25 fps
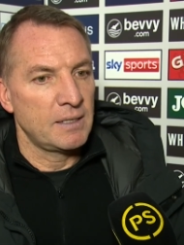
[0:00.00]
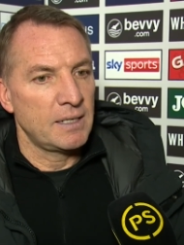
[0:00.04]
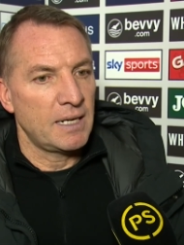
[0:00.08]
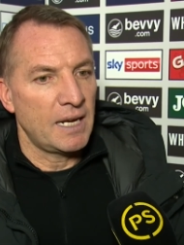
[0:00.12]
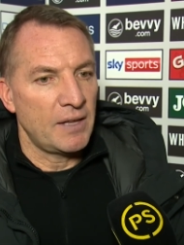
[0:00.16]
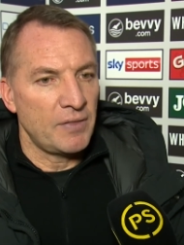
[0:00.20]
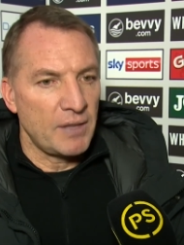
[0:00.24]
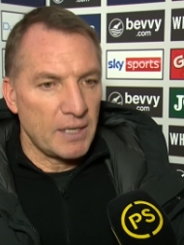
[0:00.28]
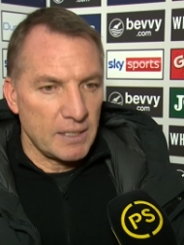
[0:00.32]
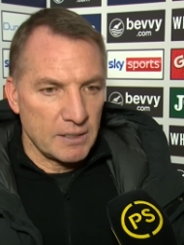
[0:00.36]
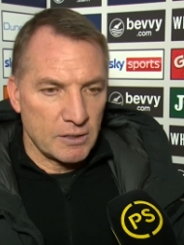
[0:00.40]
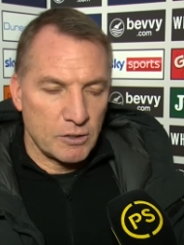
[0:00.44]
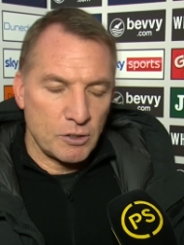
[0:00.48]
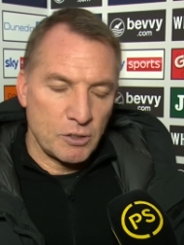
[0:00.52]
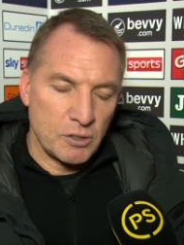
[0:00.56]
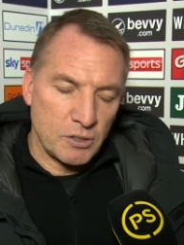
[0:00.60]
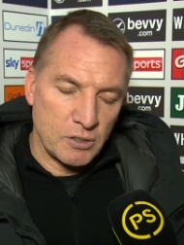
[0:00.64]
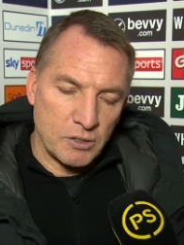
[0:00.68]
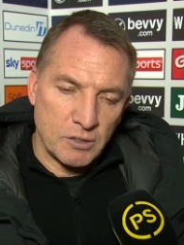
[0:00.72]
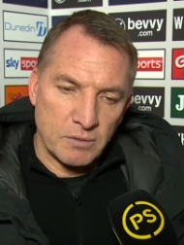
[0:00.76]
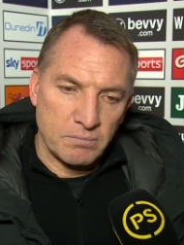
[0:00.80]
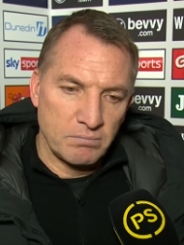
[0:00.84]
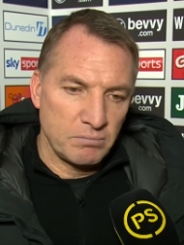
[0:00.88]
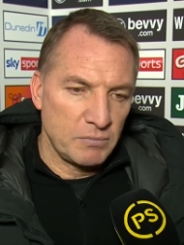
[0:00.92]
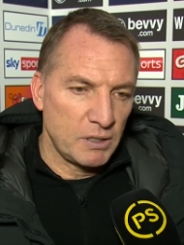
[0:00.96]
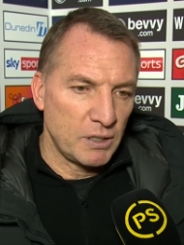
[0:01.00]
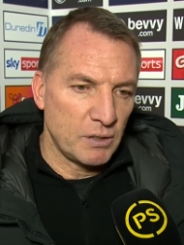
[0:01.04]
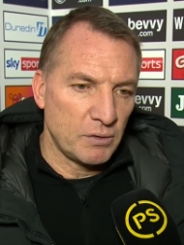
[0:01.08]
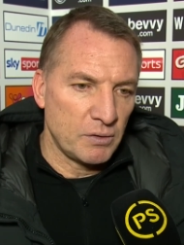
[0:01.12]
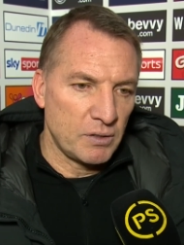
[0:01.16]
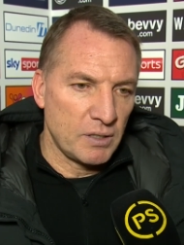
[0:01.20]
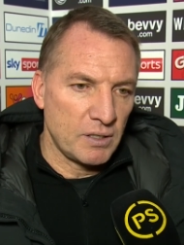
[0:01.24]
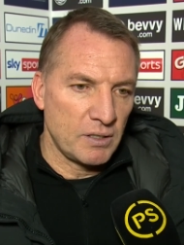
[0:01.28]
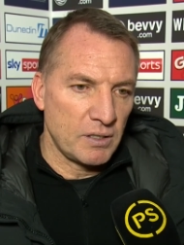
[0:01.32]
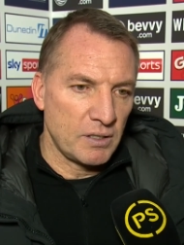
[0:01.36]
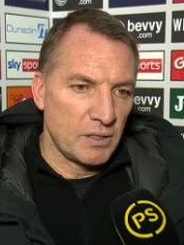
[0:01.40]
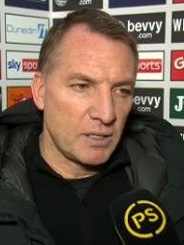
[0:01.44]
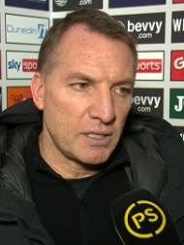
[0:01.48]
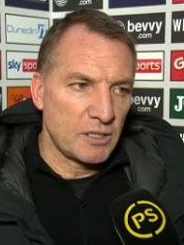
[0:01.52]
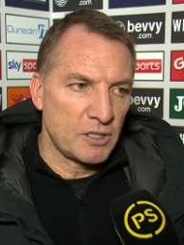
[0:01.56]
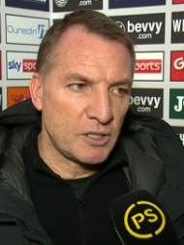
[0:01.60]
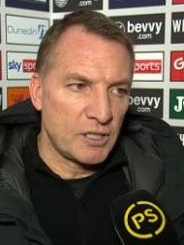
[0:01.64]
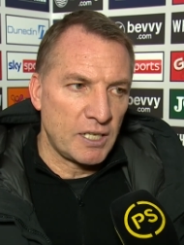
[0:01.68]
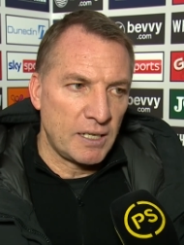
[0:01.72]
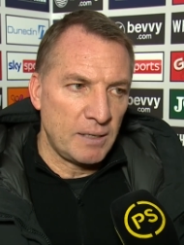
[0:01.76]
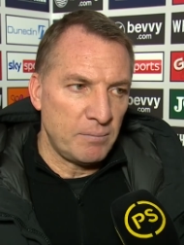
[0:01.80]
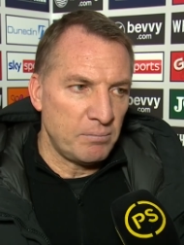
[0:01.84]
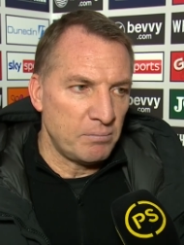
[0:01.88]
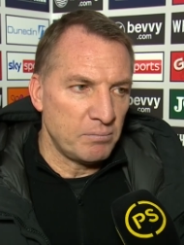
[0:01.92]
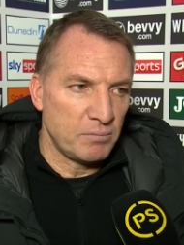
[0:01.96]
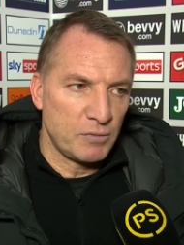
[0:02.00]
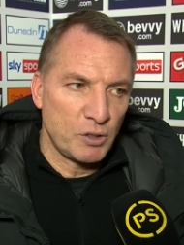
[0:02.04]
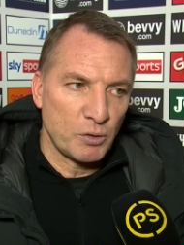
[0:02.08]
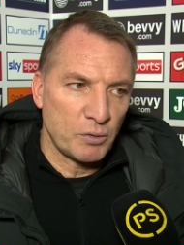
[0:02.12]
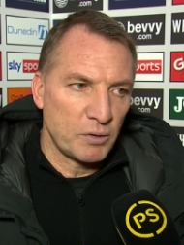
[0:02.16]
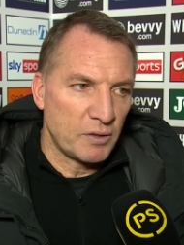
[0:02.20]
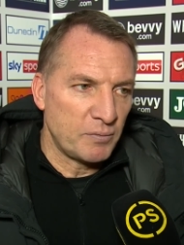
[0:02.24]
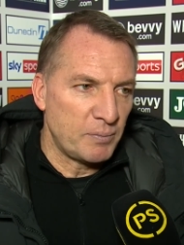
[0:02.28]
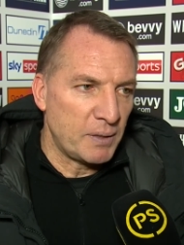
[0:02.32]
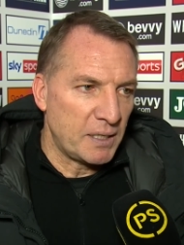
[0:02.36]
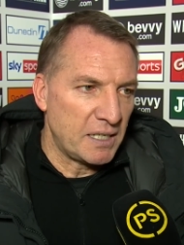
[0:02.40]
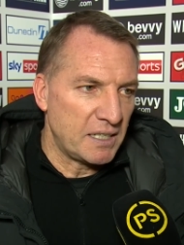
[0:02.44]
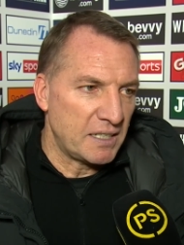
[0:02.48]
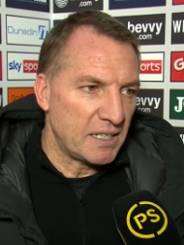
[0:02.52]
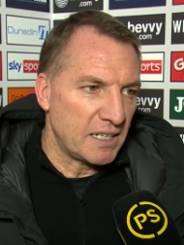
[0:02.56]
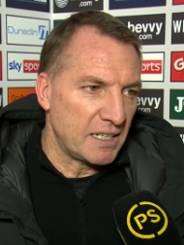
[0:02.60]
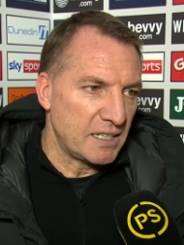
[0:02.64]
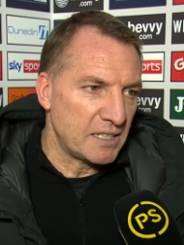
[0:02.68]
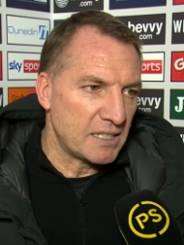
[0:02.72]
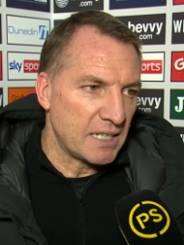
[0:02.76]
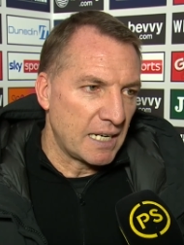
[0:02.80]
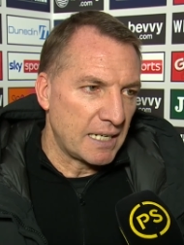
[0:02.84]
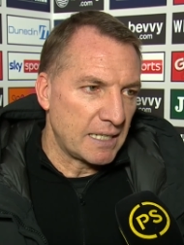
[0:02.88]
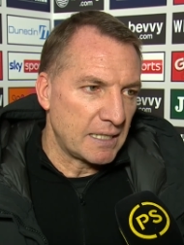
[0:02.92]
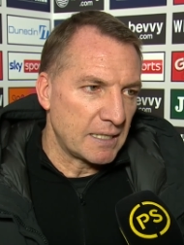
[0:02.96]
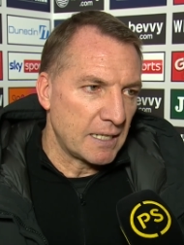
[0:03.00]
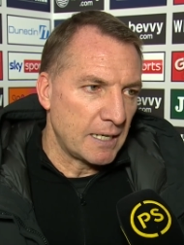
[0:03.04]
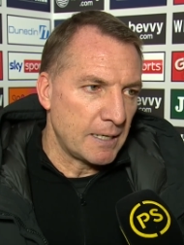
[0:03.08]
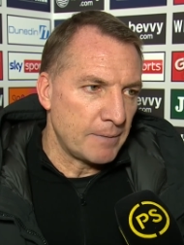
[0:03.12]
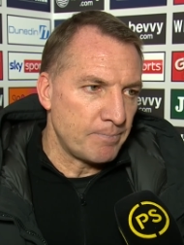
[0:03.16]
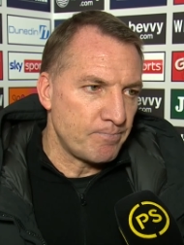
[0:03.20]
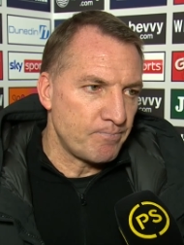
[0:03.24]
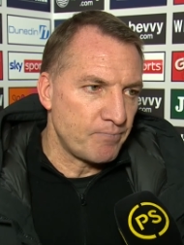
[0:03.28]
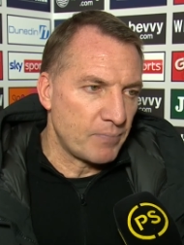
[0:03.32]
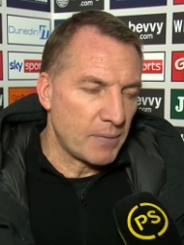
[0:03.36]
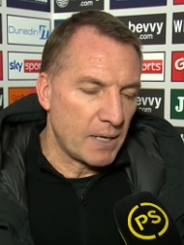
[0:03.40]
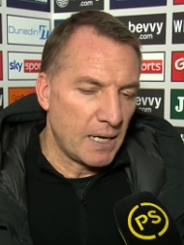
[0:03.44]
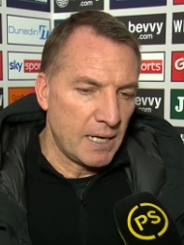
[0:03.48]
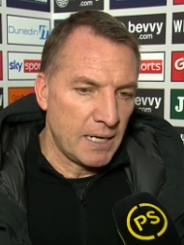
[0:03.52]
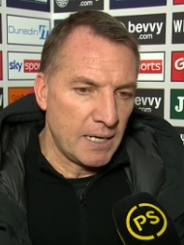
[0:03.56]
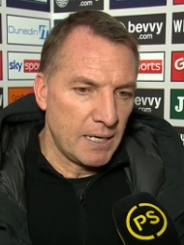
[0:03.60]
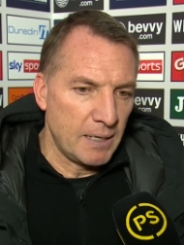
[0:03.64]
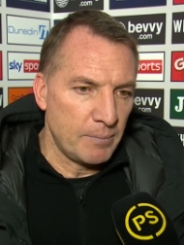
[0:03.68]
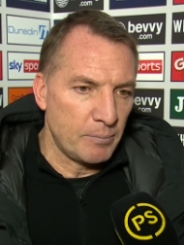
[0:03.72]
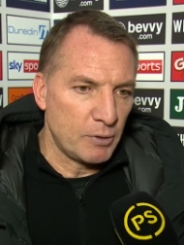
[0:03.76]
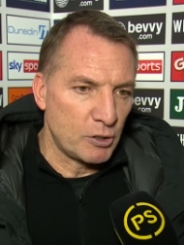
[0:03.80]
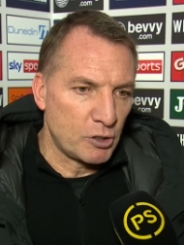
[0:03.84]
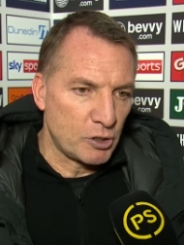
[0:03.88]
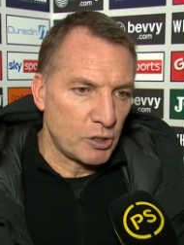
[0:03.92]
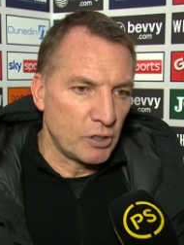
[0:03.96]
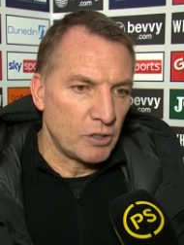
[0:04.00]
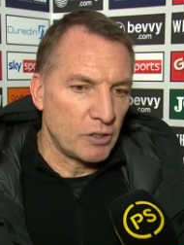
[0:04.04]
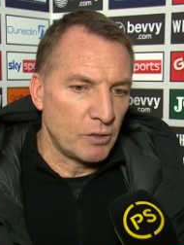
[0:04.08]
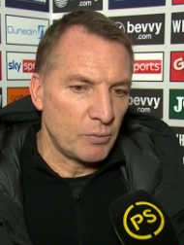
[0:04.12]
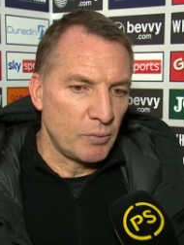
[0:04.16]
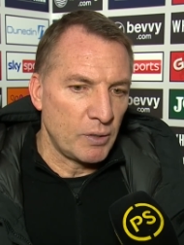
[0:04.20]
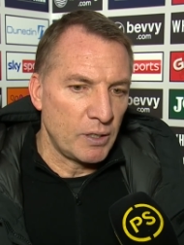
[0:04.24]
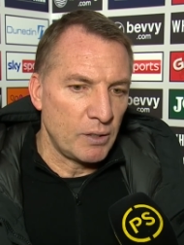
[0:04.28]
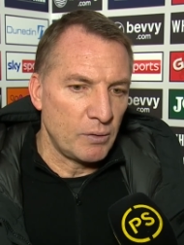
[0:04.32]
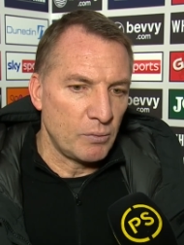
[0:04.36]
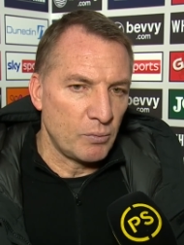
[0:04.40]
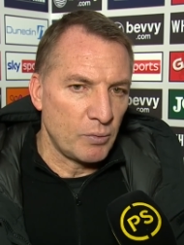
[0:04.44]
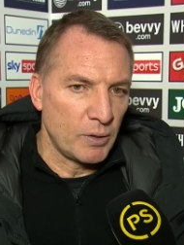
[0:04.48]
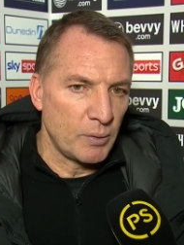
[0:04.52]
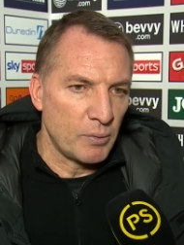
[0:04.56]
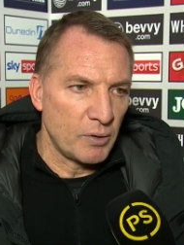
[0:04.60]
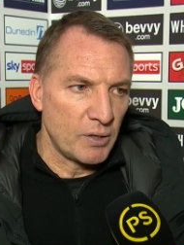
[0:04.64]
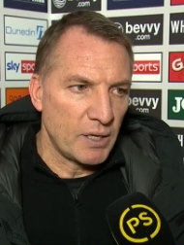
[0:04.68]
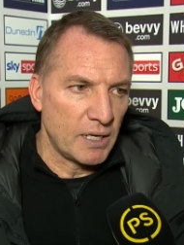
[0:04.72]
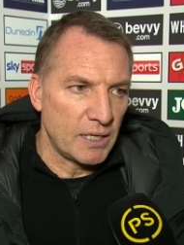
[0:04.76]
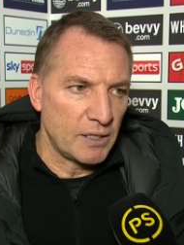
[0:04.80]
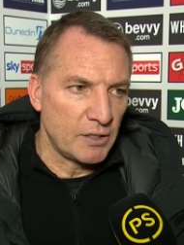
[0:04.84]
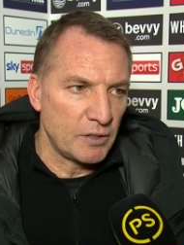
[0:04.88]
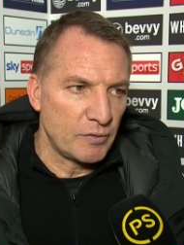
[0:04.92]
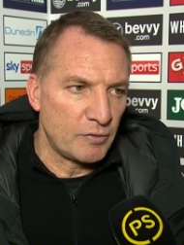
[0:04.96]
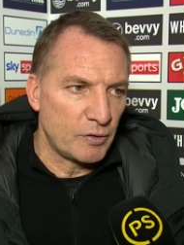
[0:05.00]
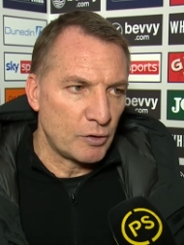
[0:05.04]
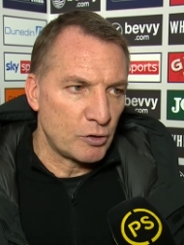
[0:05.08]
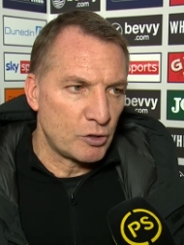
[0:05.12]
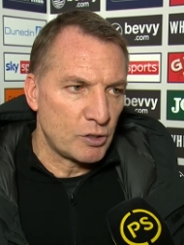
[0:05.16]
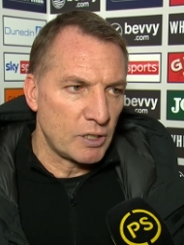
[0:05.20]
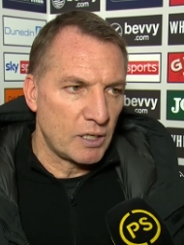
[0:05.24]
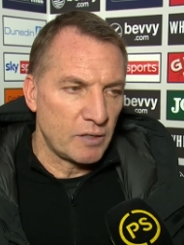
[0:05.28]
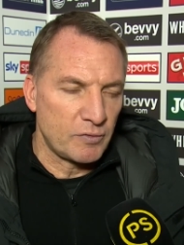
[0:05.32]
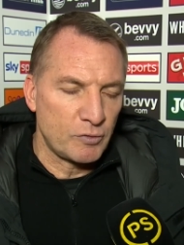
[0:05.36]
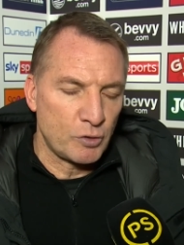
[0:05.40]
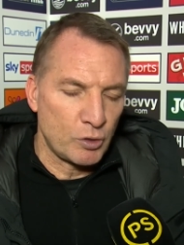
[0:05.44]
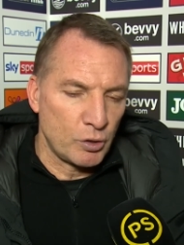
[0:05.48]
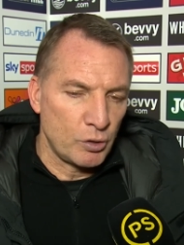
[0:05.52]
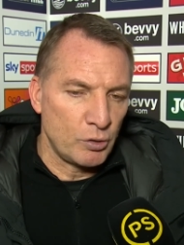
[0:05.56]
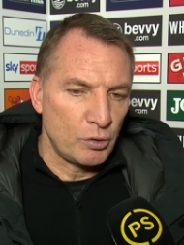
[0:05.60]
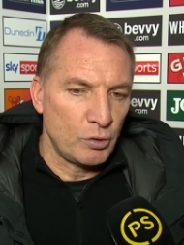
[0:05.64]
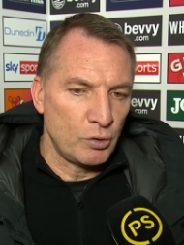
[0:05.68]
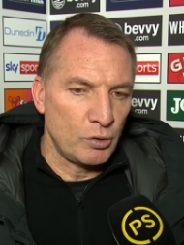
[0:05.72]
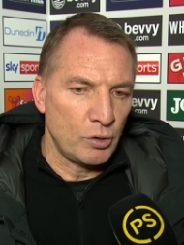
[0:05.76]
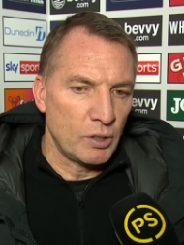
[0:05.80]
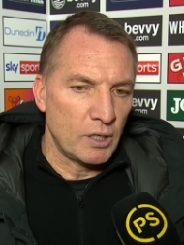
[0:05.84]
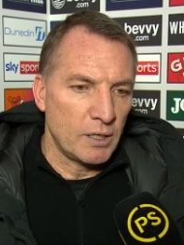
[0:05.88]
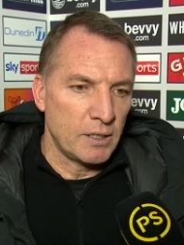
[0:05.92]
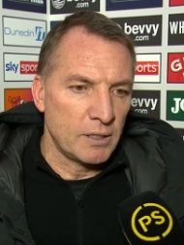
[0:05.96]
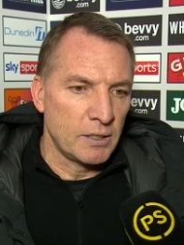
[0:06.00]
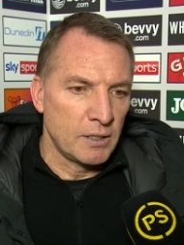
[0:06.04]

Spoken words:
And that's, this team don't have many days like that. But certainly we were that in the first half. Two